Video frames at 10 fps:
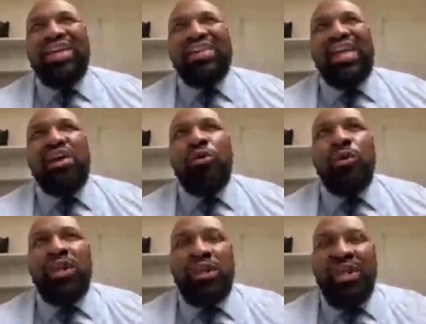Not
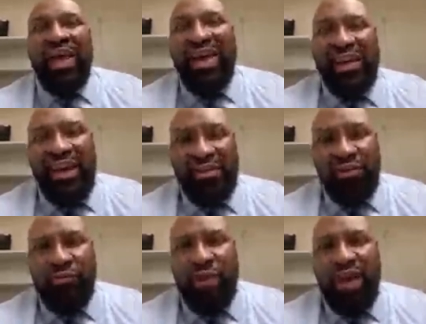only that as
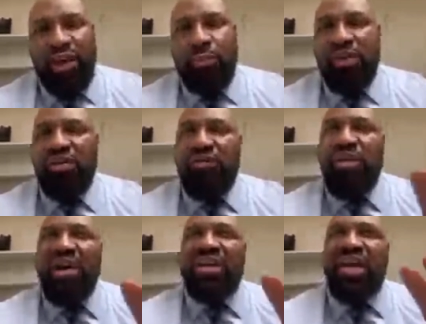a fact, but the
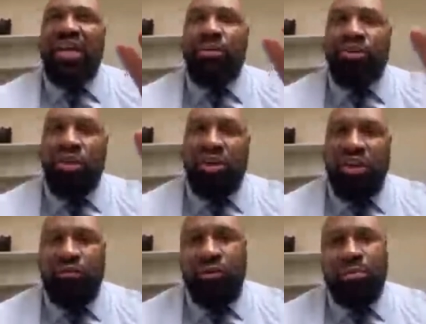fact that he was in a
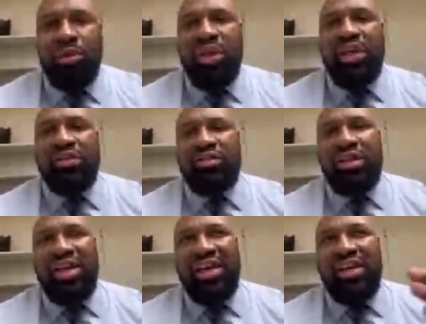different
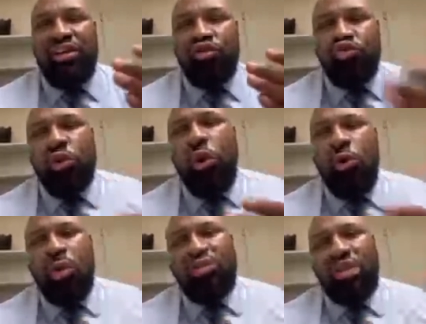place and his
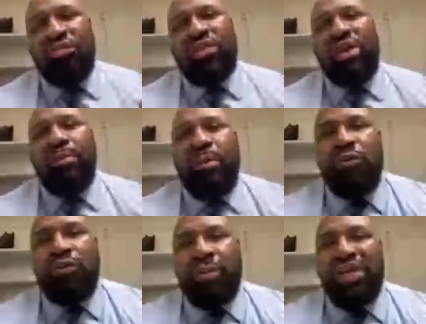role was different in
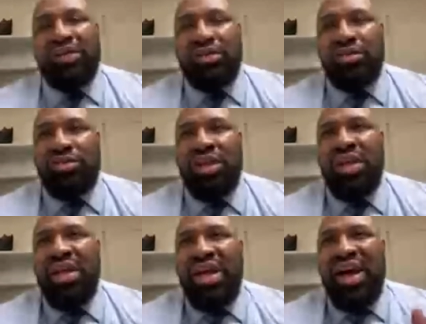both
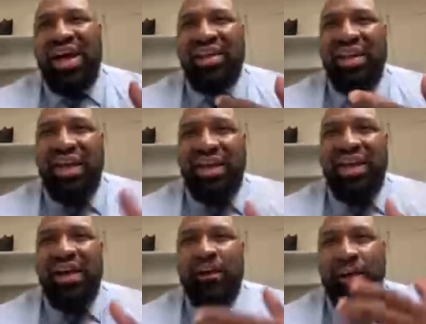spaces. I
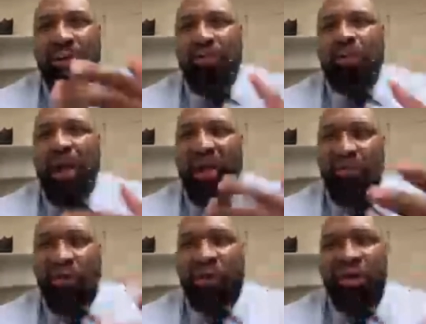like how he was
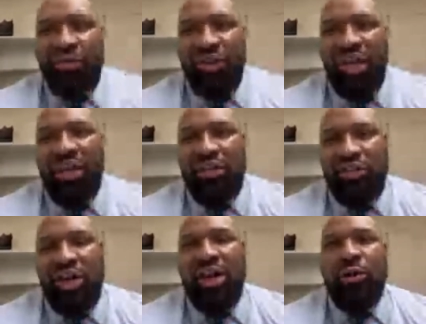mindful enough to
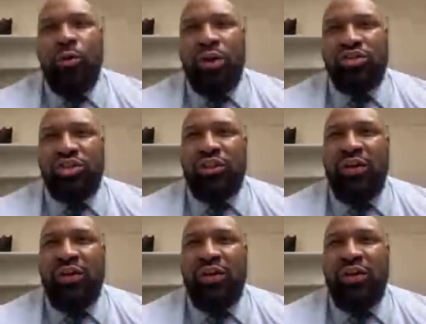answer that question.